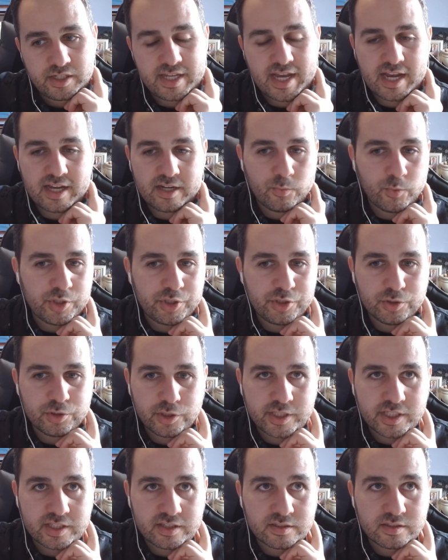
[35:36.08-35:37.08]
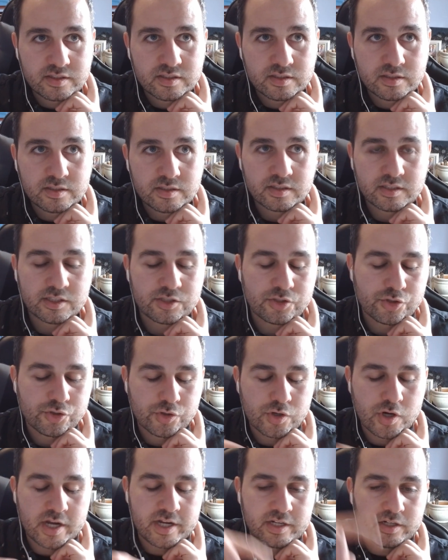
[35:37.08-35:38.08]
Yeah, and when you look at the the
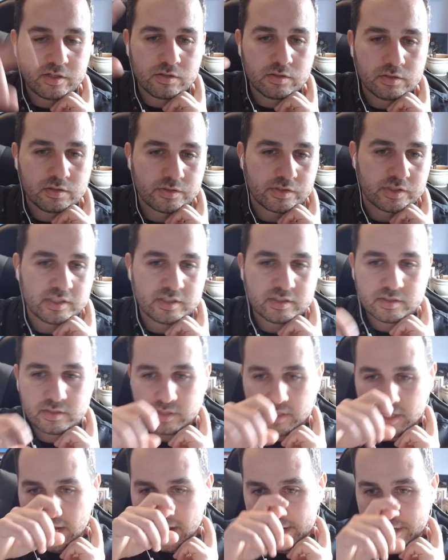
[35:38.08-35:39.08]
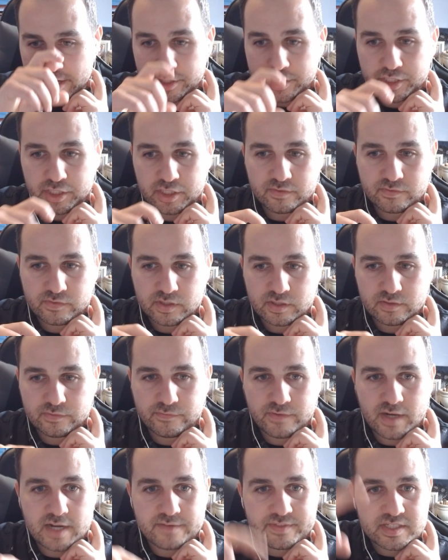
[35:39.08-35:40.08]
triangle, the the hierarchy of the
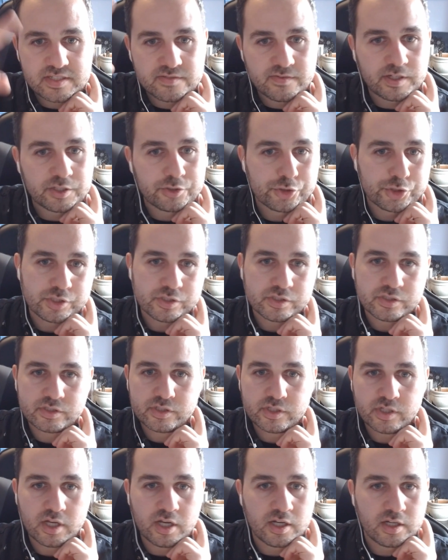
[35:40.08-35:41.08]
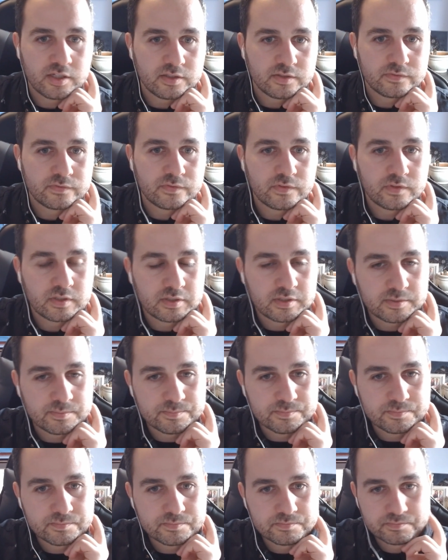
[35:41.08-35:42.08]
five dysfunctions of
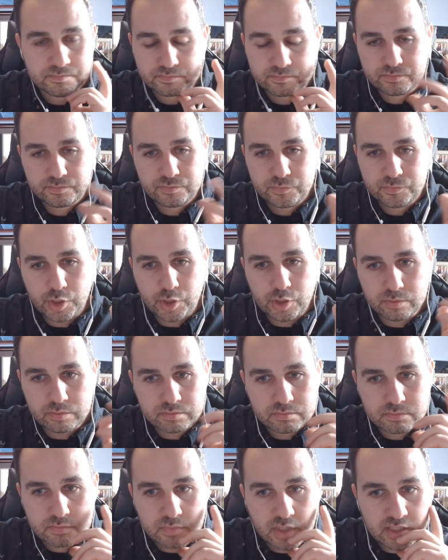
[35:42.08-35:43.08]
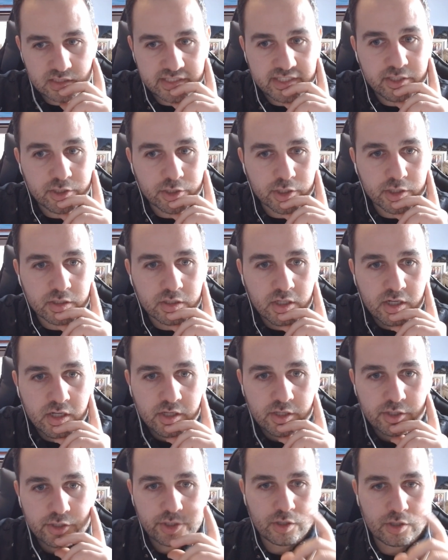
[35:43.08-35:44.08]
um, you know a leader,
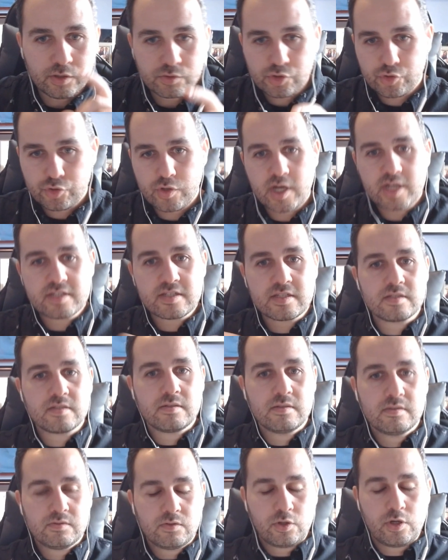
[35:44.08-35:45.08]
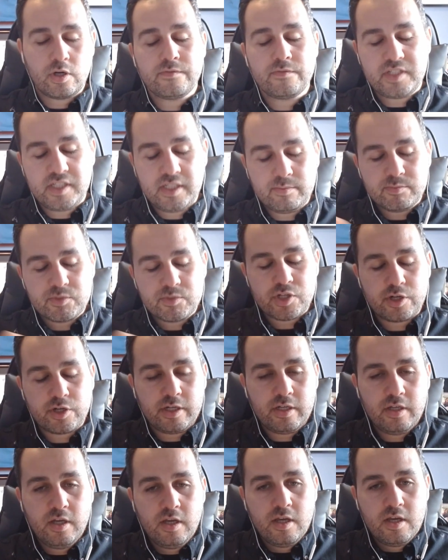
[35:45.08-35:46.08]
you know trust or of team,
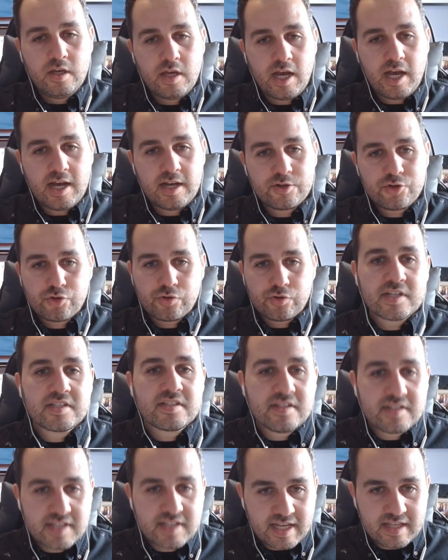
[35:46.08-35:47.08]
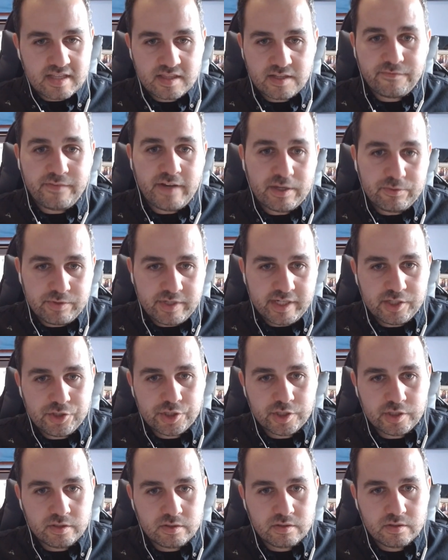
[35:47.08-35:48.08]
sorry, uh, trust is at the
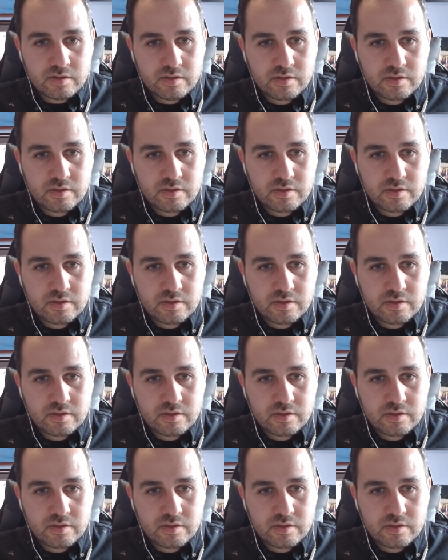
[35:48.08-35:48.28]
foundation.